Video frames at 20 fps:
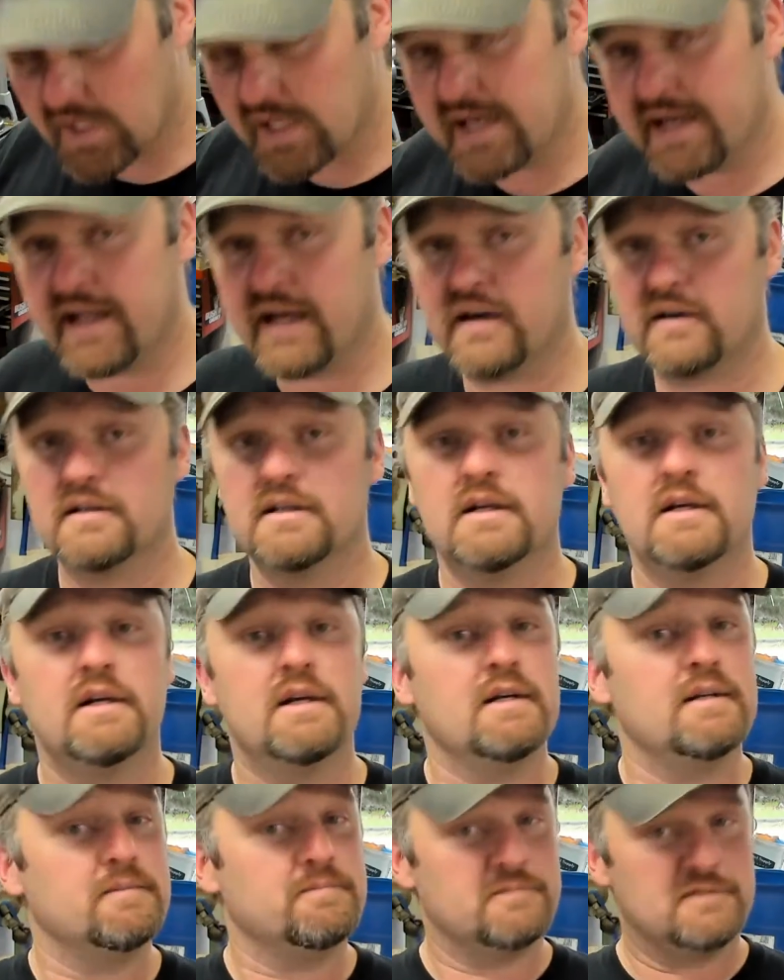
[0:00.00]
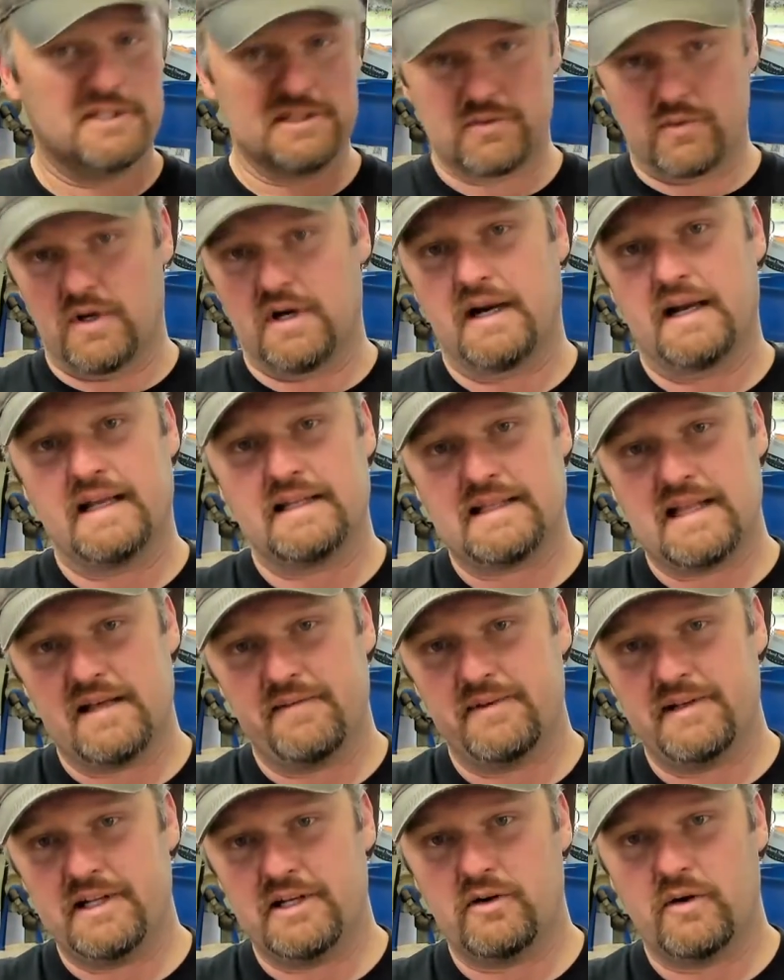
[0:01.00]
anyhow, just wanted to get that
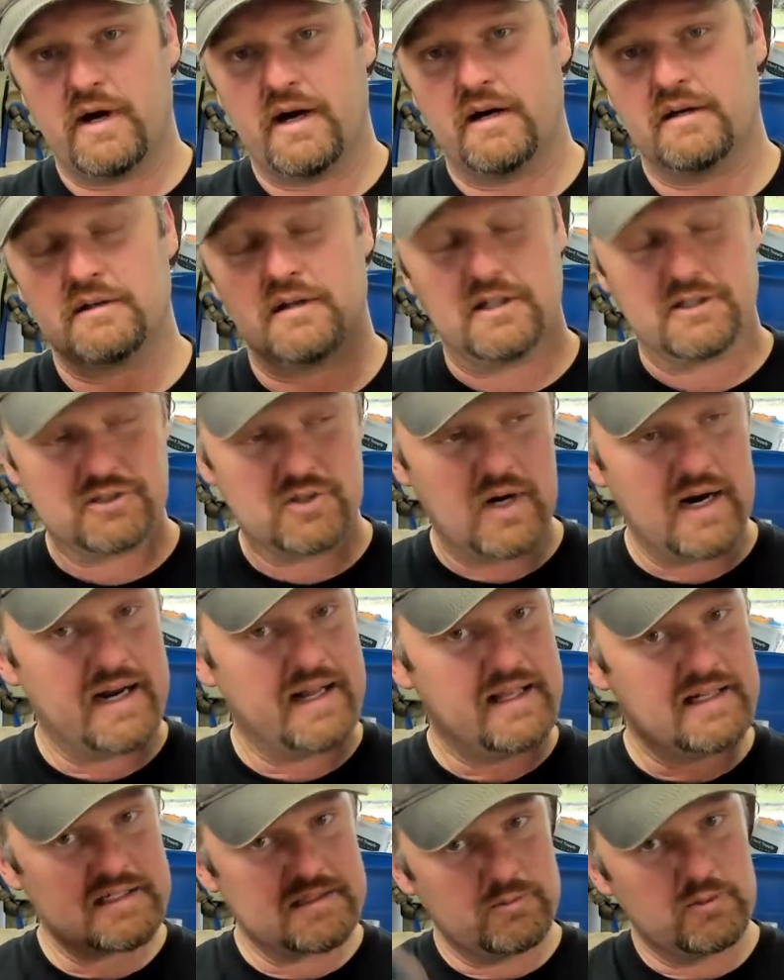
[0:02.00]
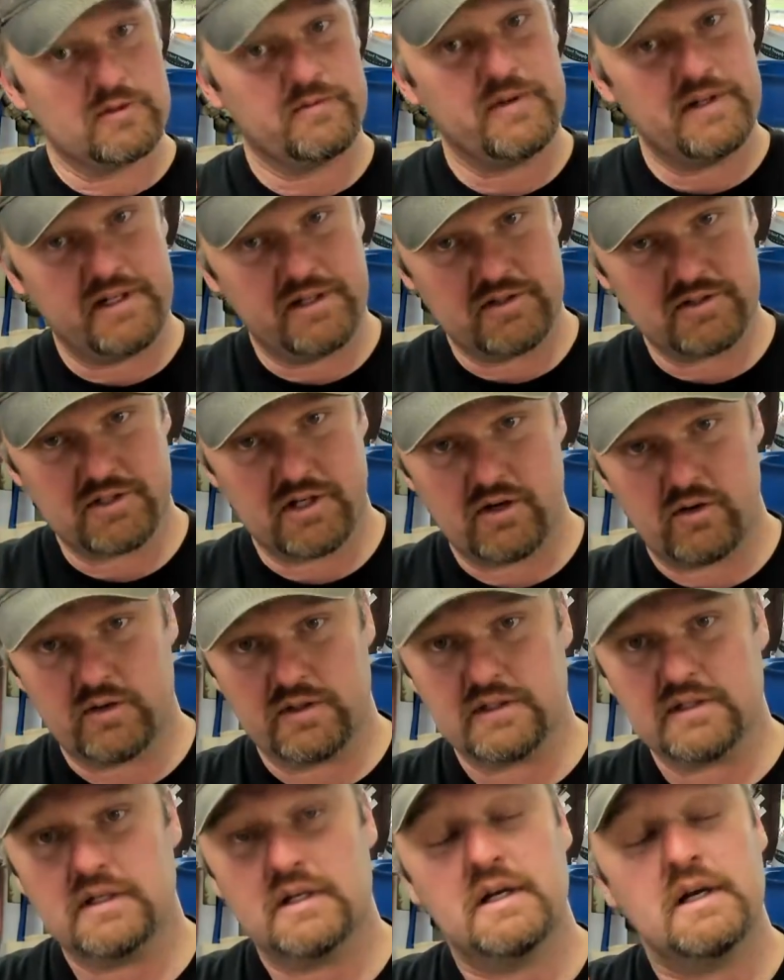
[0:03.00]
video out. I'll try to get some more videos
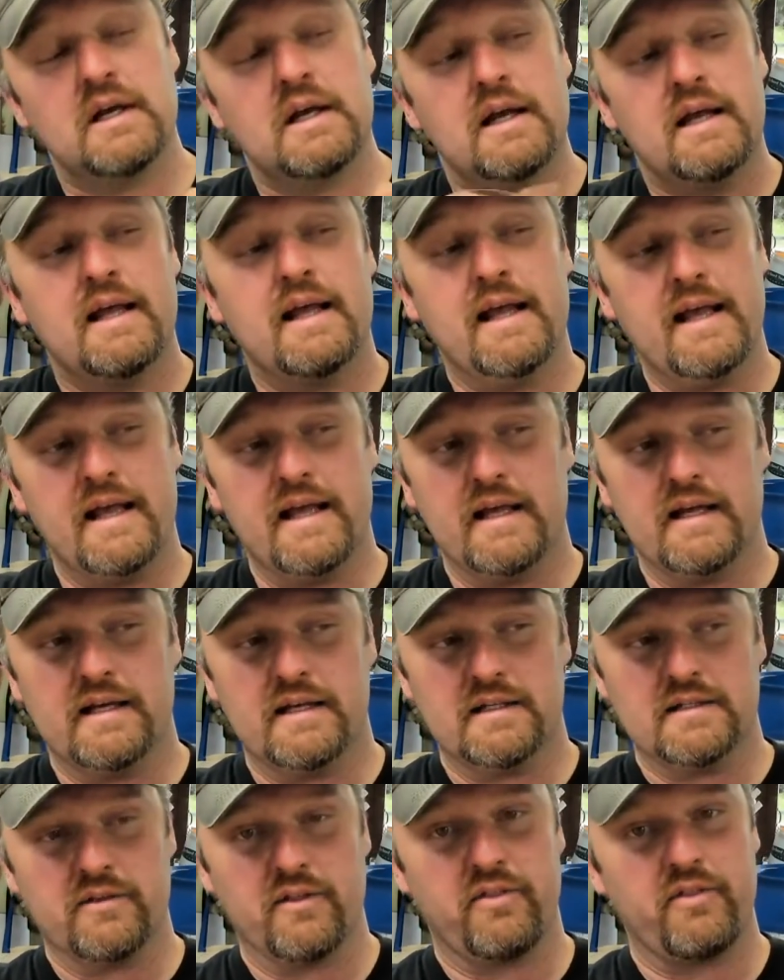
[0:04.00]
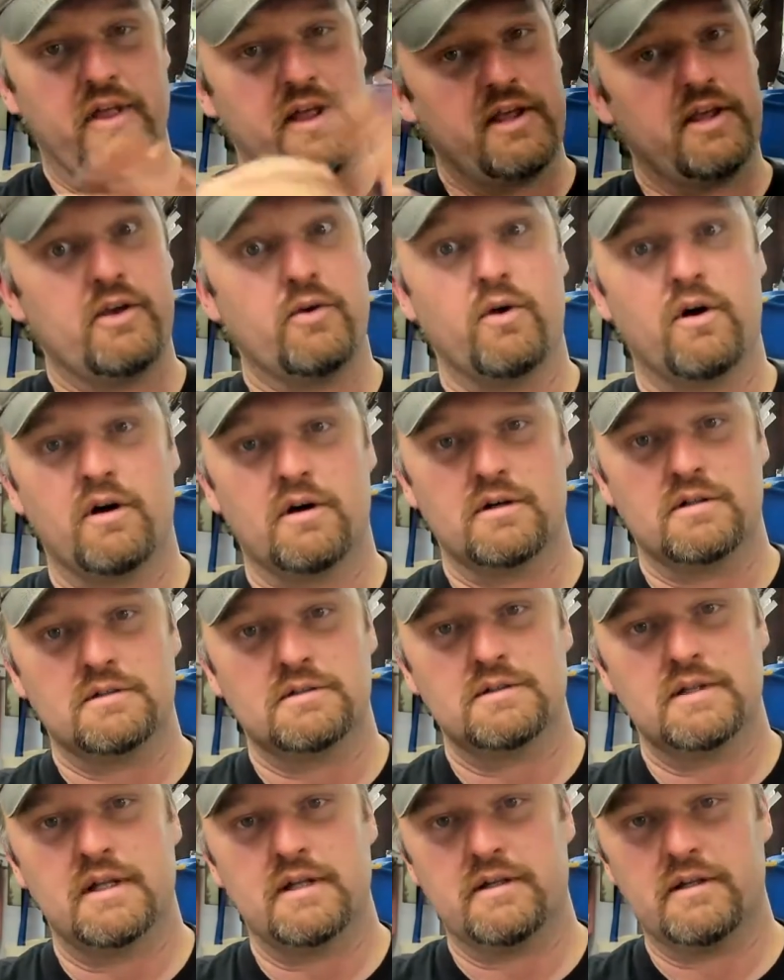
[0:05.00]
going and thank you all.
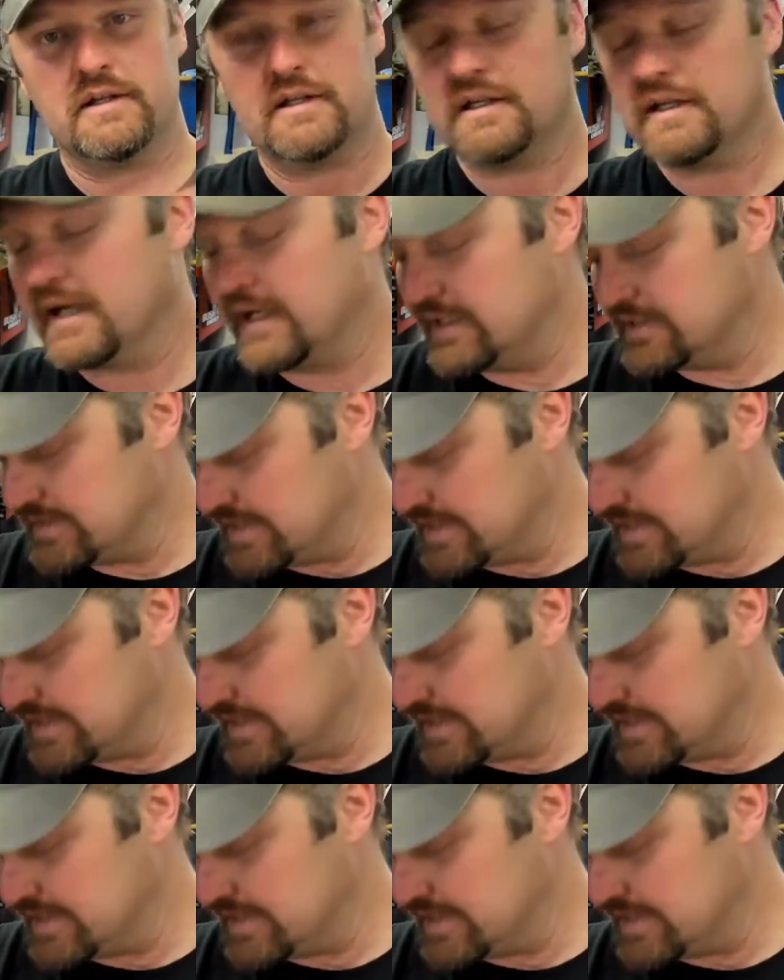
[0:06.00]
You guys